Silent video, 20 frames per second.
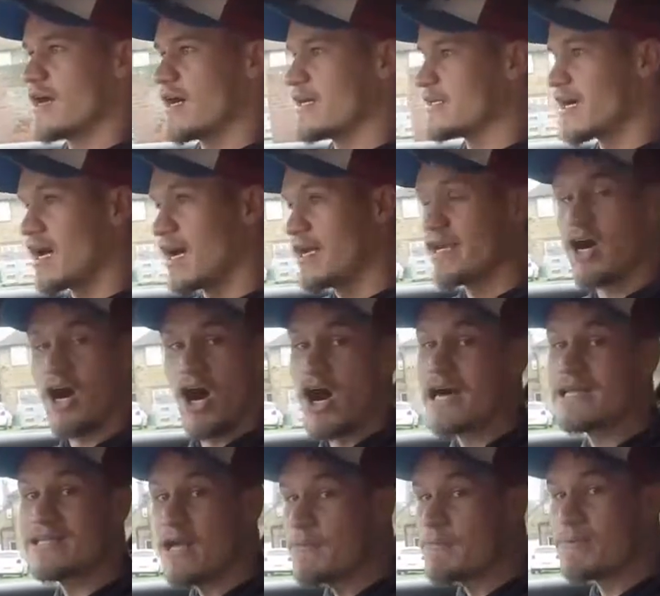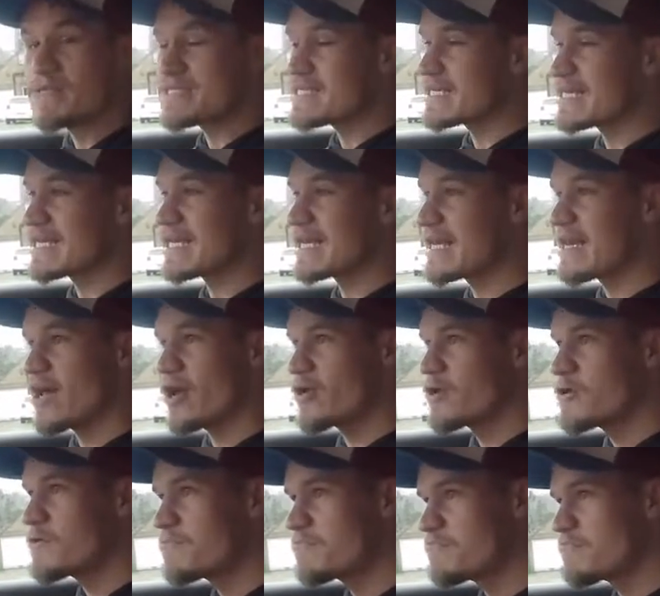I don't particularly
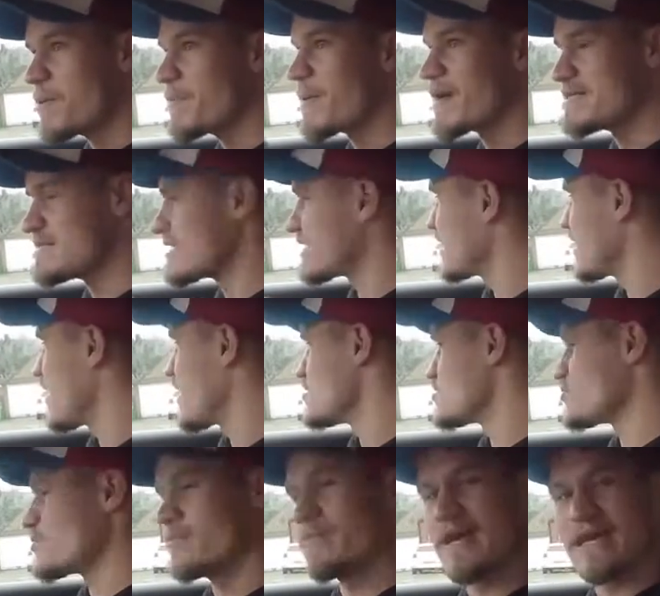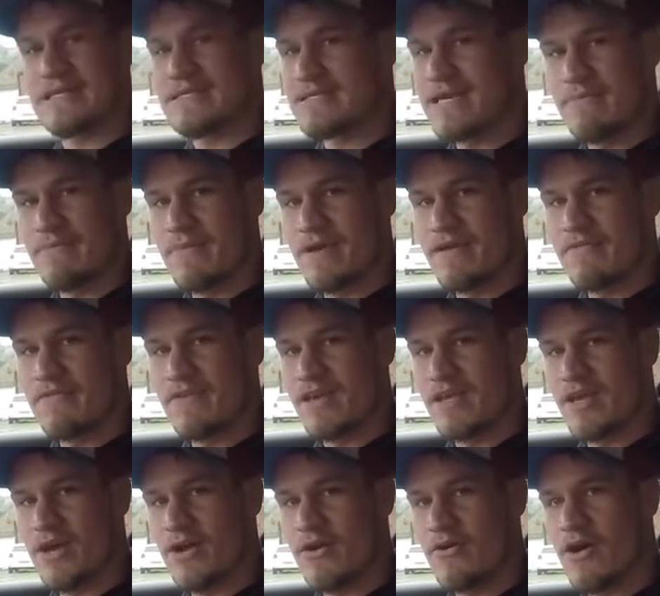know, but basically I just want to make a 10-minute
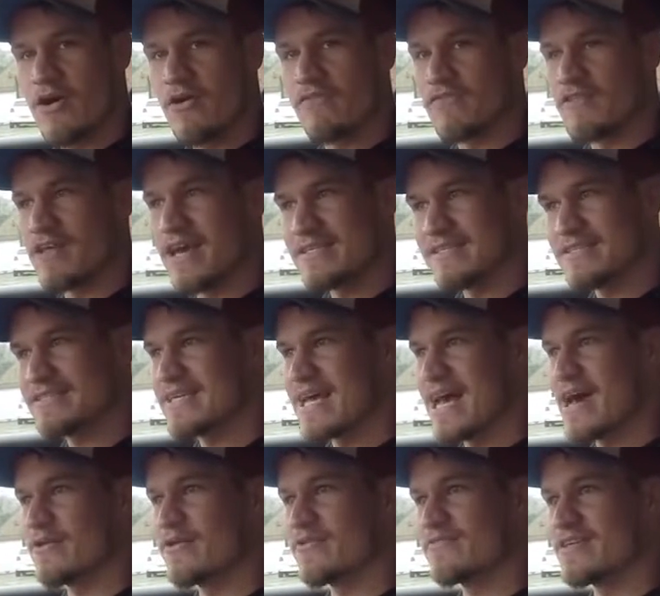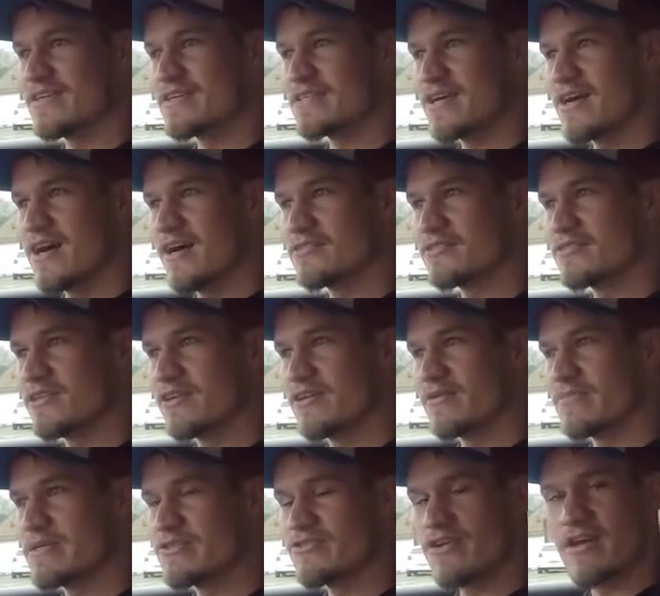video of the sound of this car. So I'm
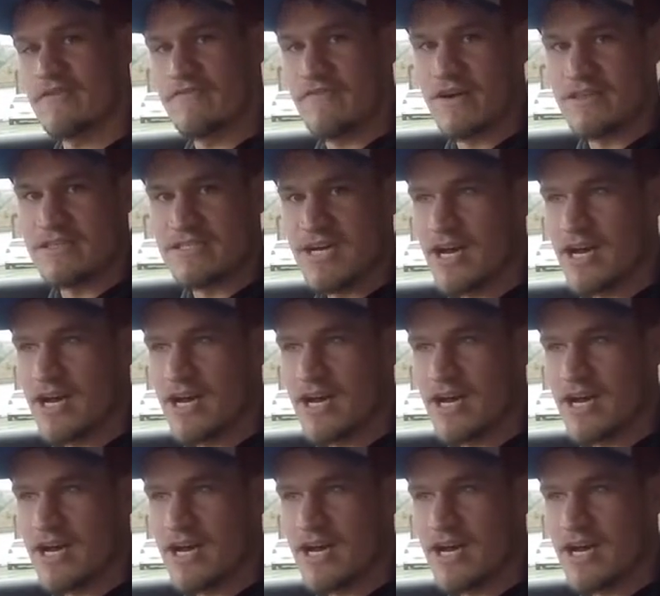going to be trying to find